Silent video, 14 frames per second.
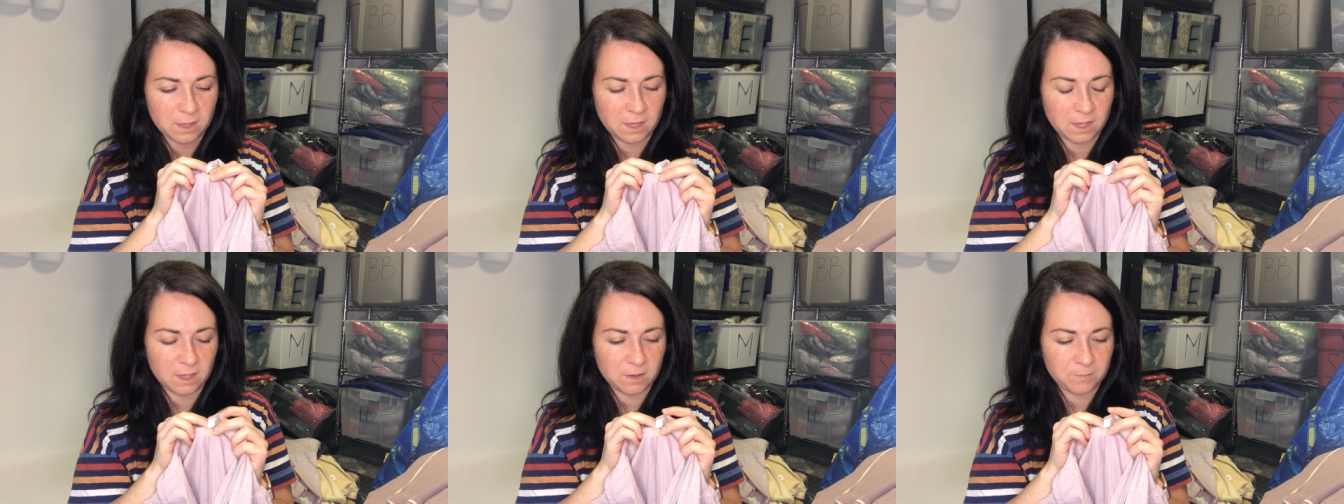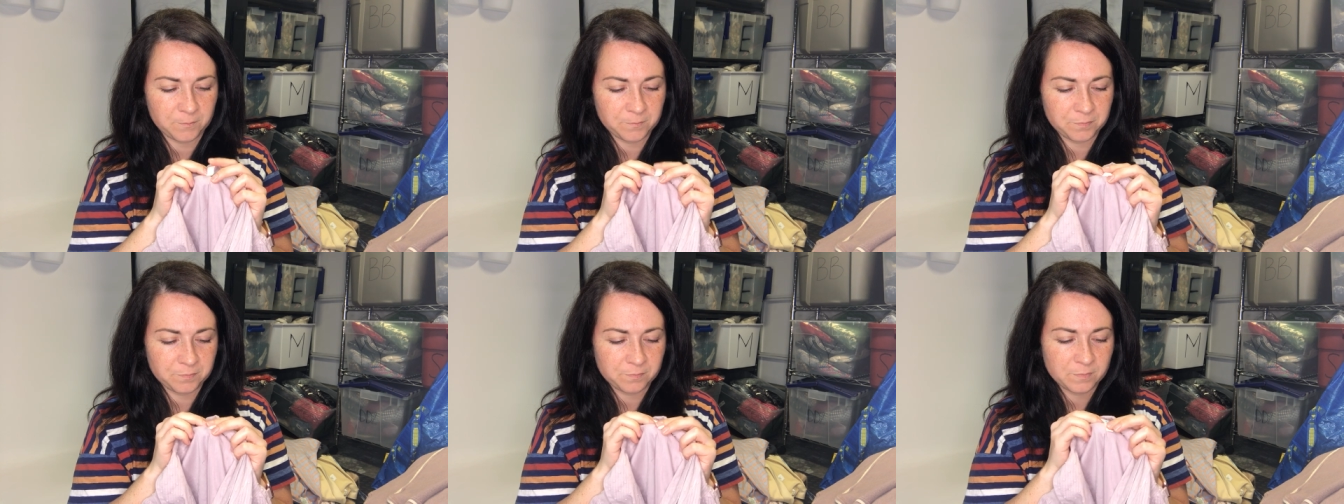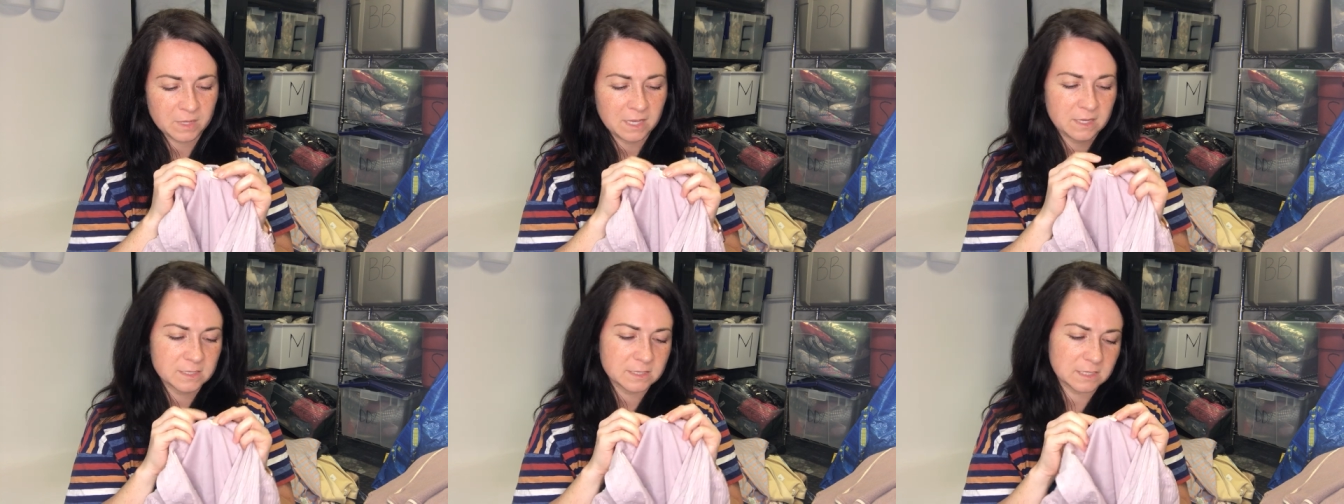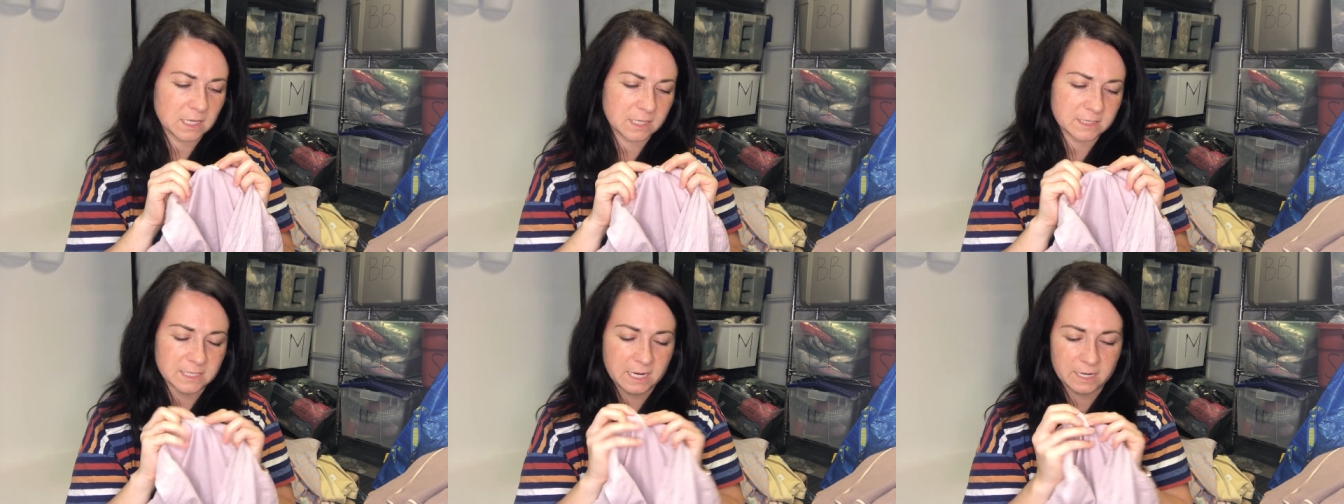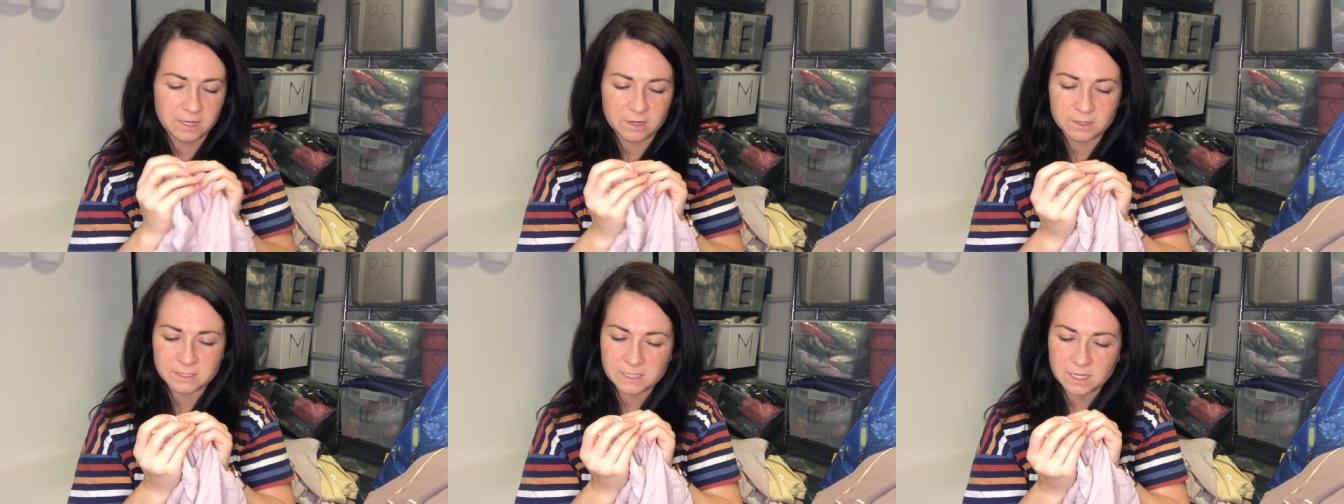the size tag
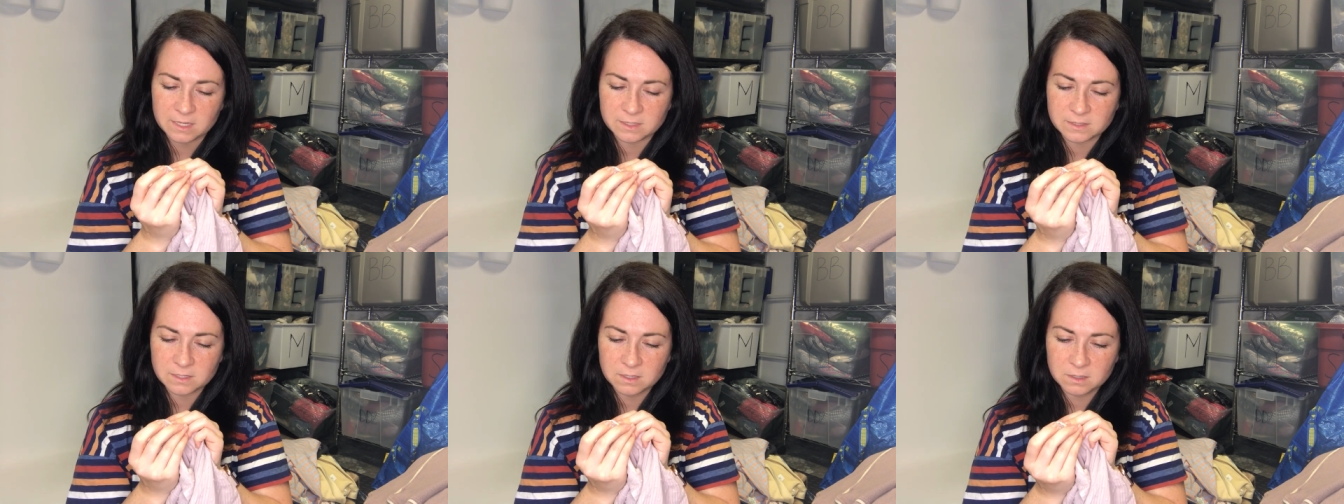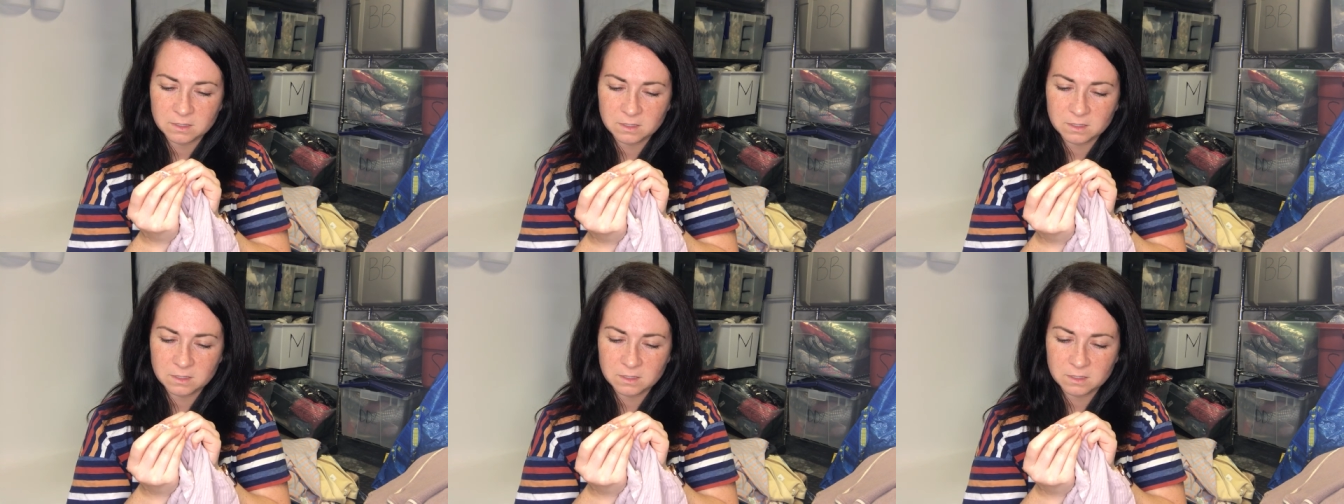here says.